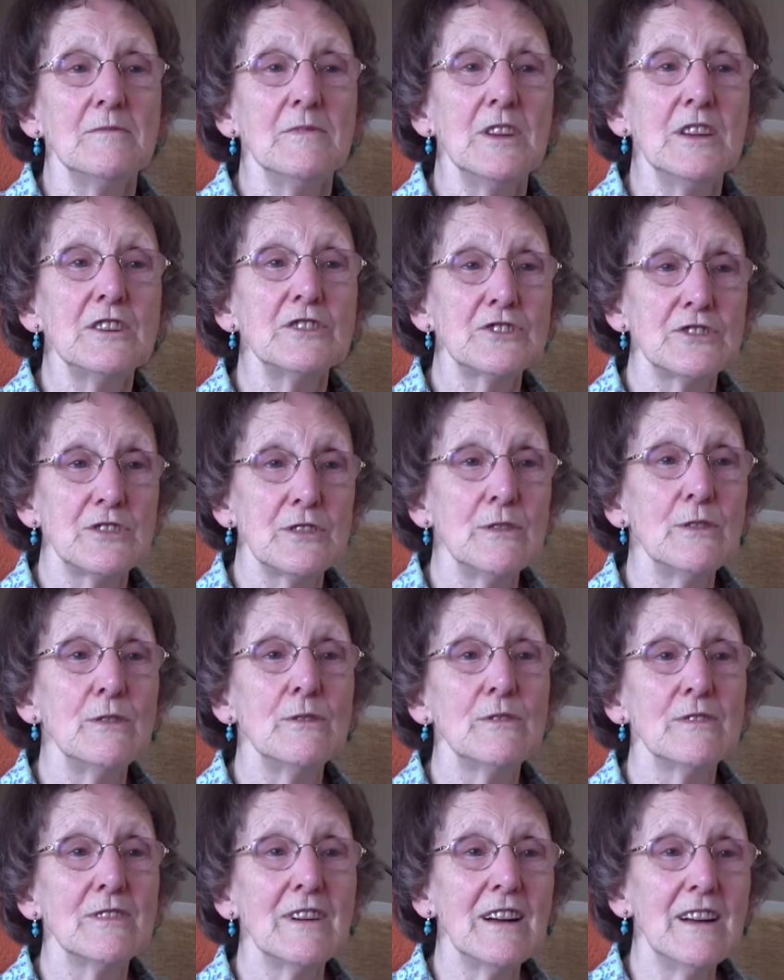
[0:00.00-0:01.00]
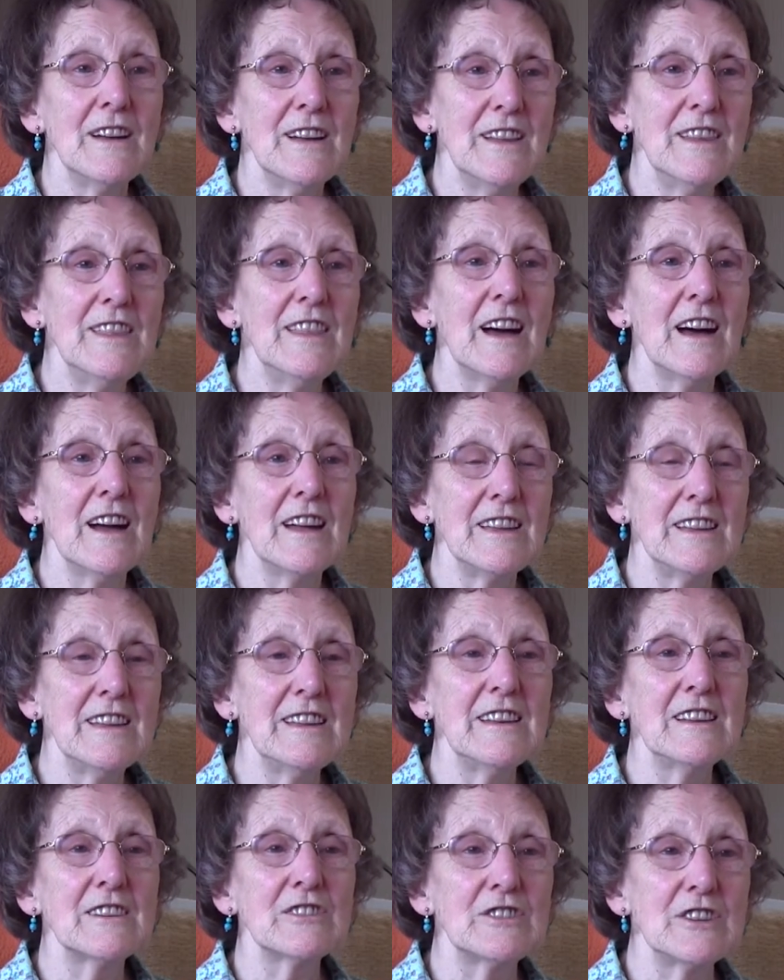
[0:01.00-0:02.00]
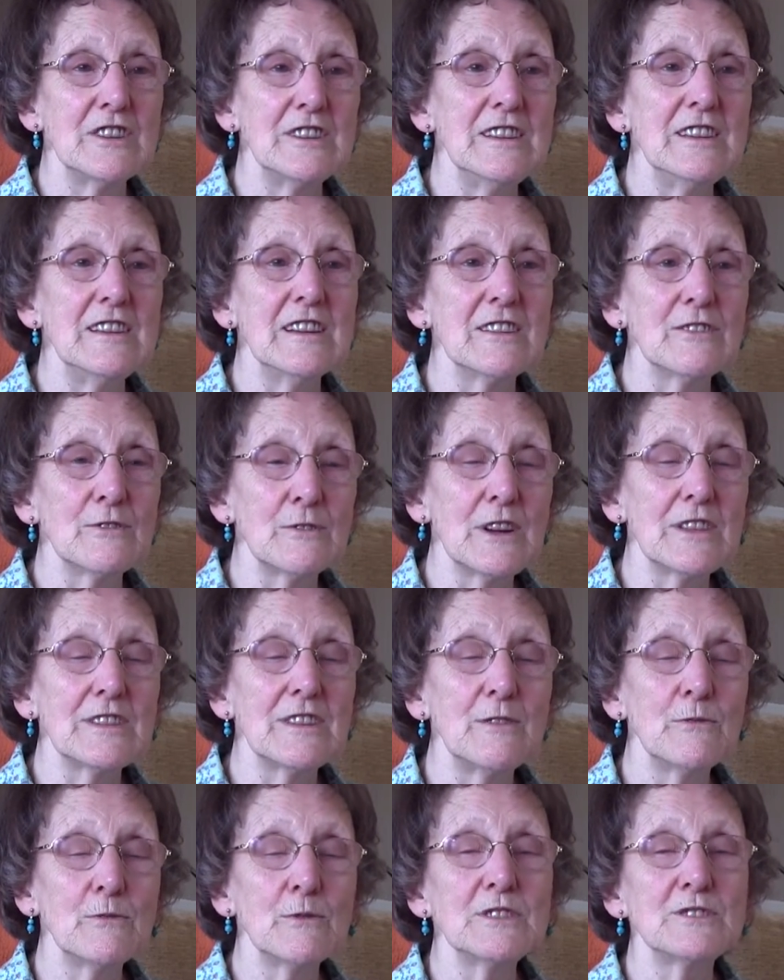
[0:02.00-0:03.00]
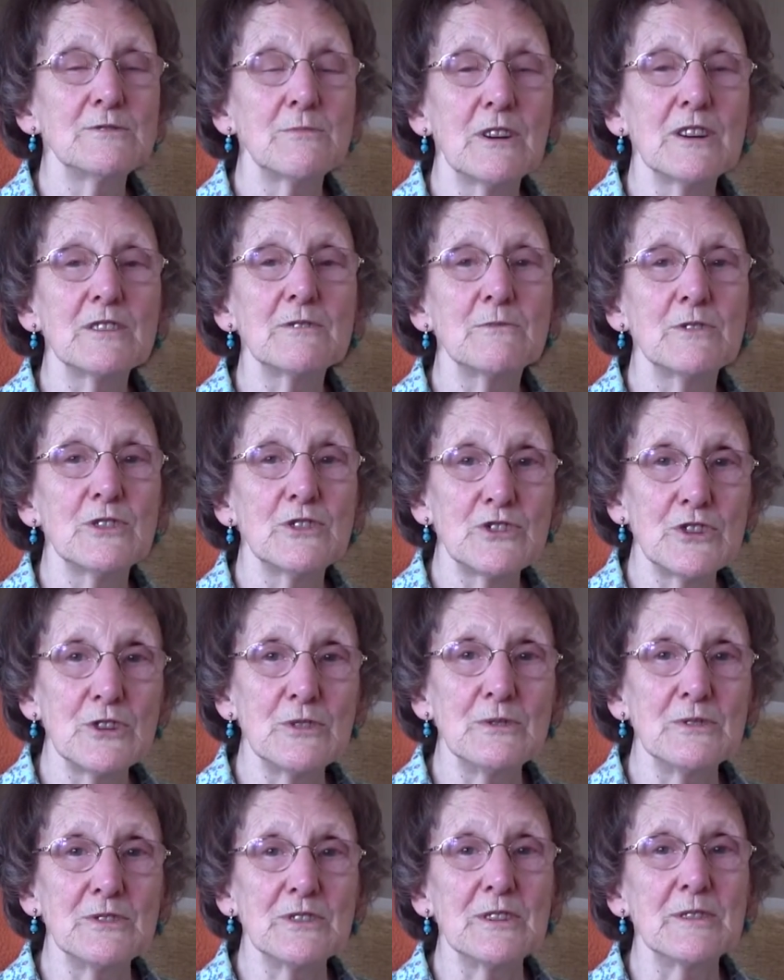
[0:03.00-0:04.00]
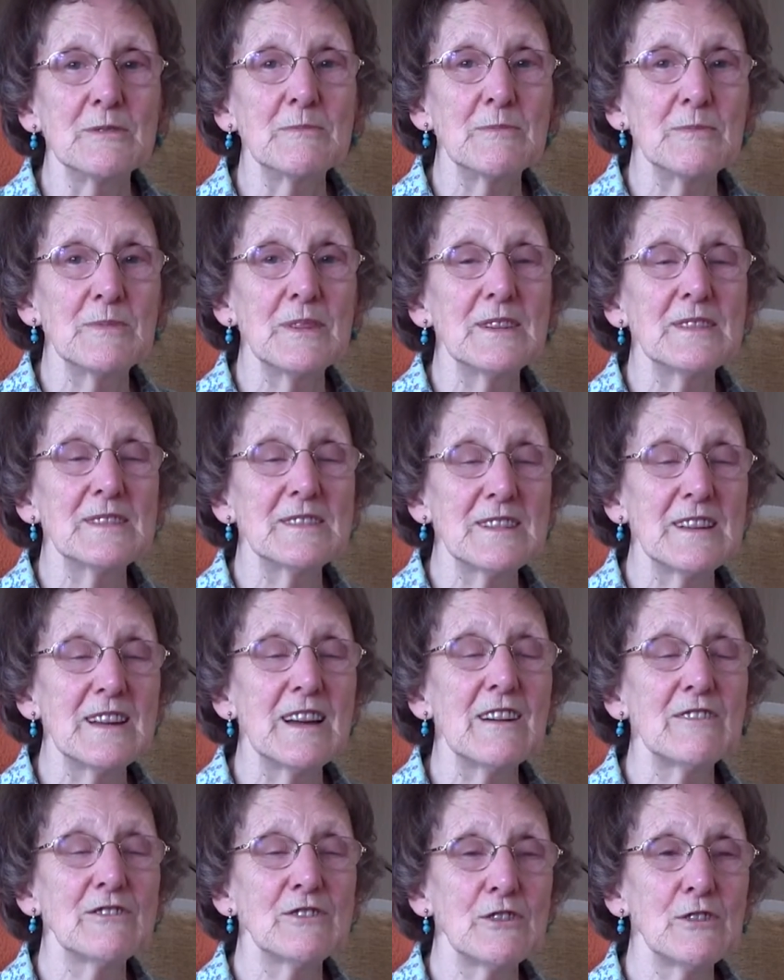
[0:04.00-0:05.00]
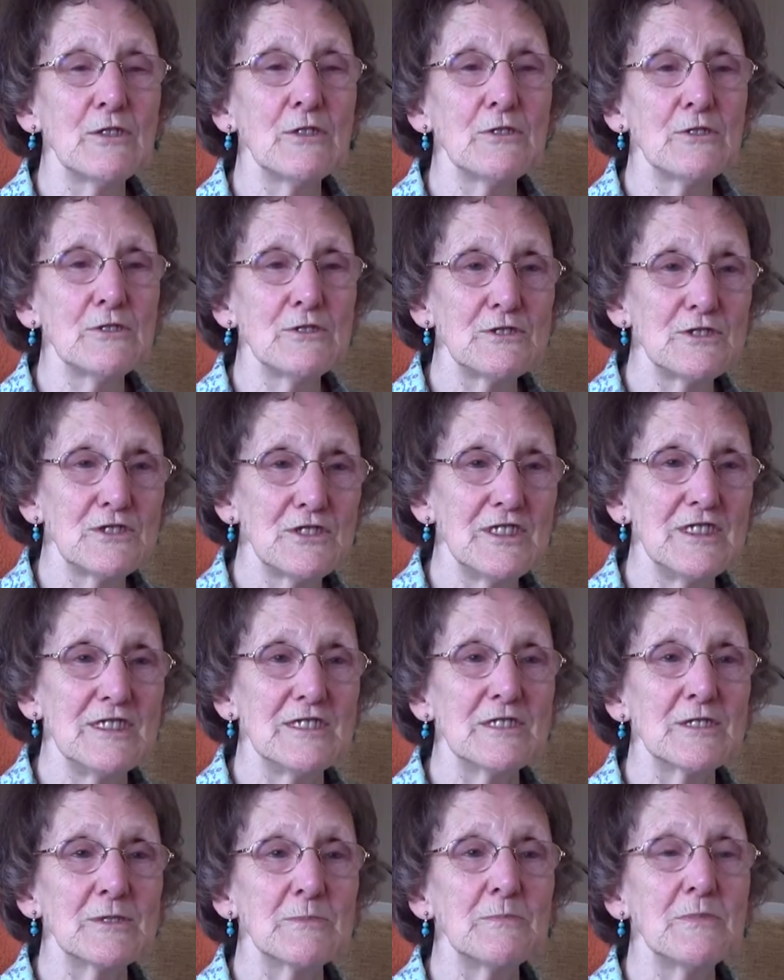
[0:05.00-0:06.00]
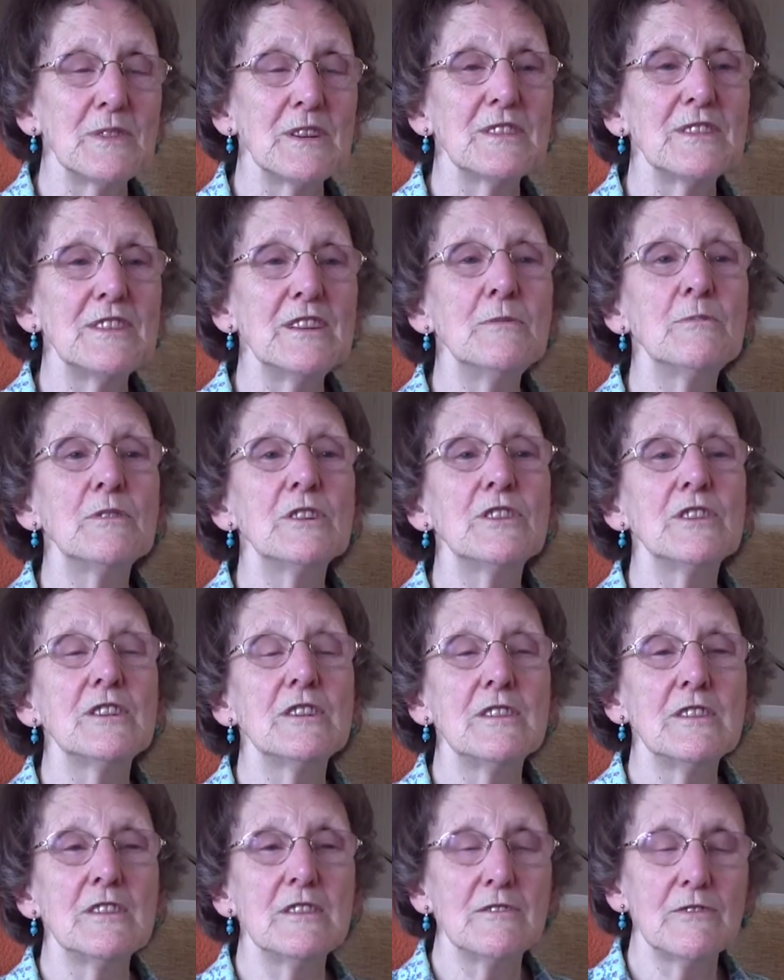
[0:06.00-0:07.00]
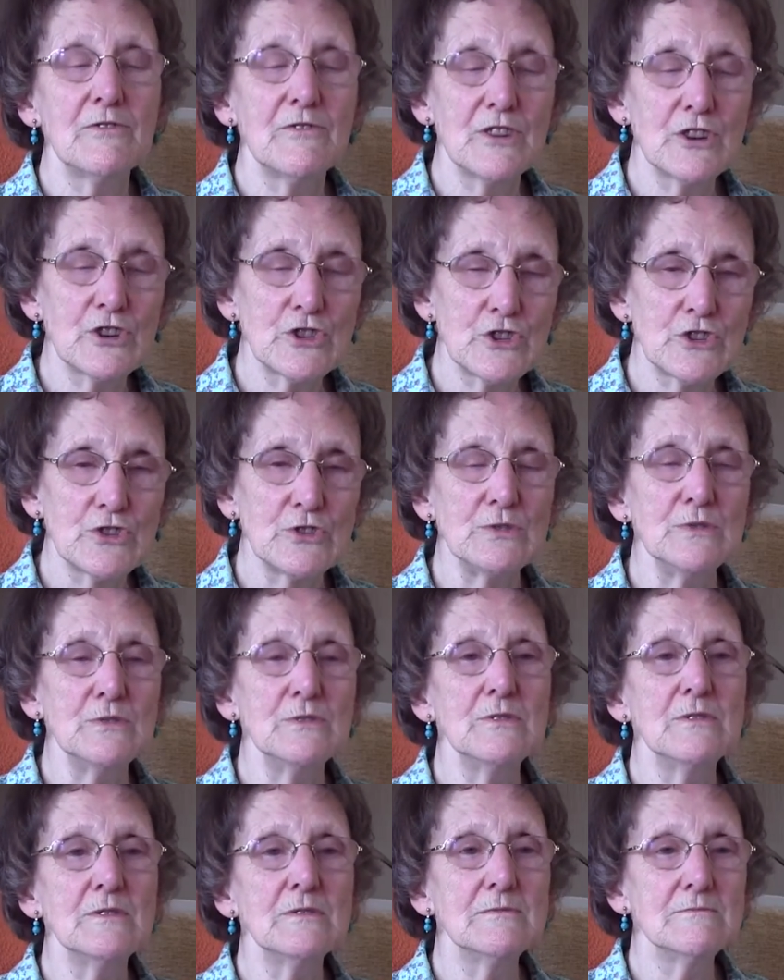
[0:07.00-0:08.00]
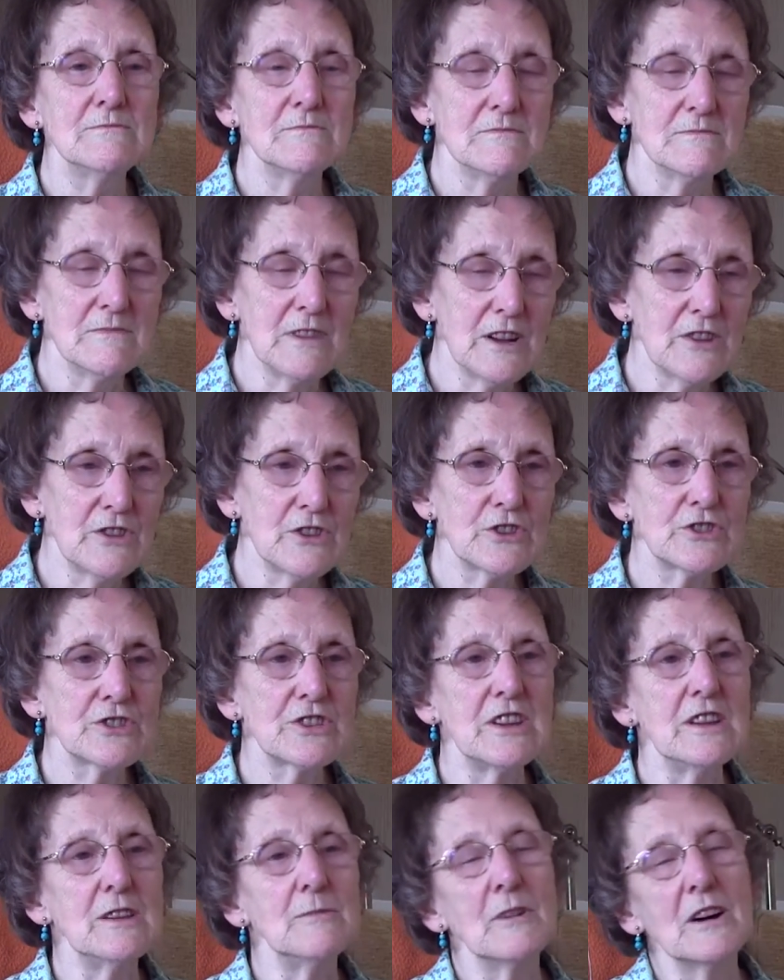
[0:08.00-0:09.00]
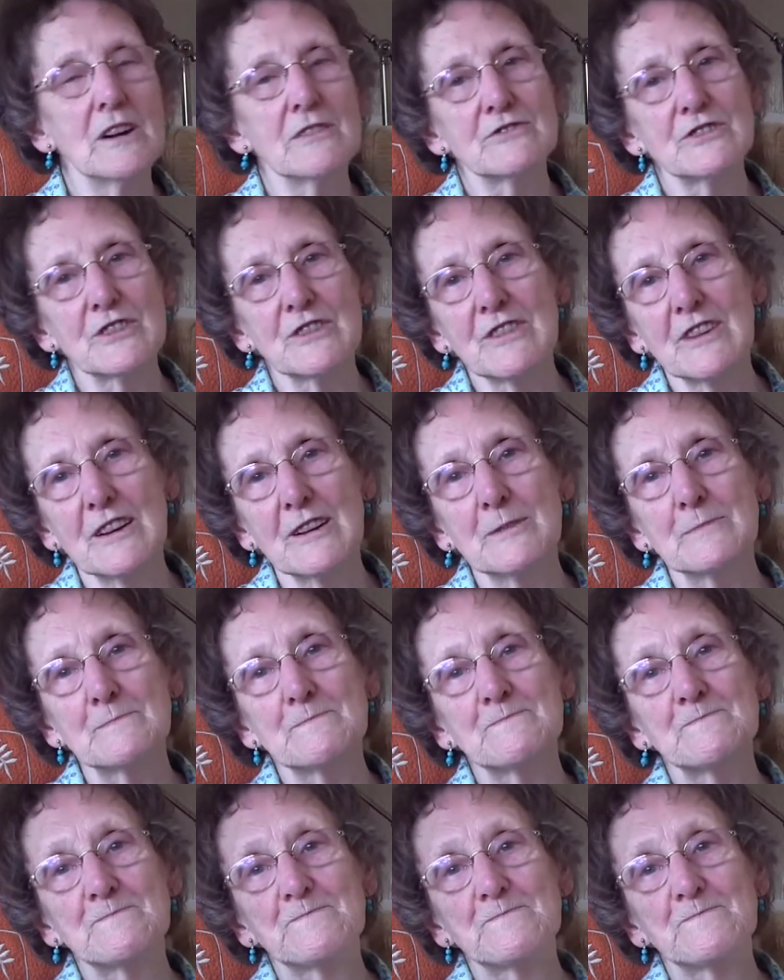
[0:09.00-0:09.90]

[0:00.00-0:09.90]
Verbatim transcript: they're still in that area today, although I think one's working with children. But uh, after all those years, but they were the, the first two, others came after that.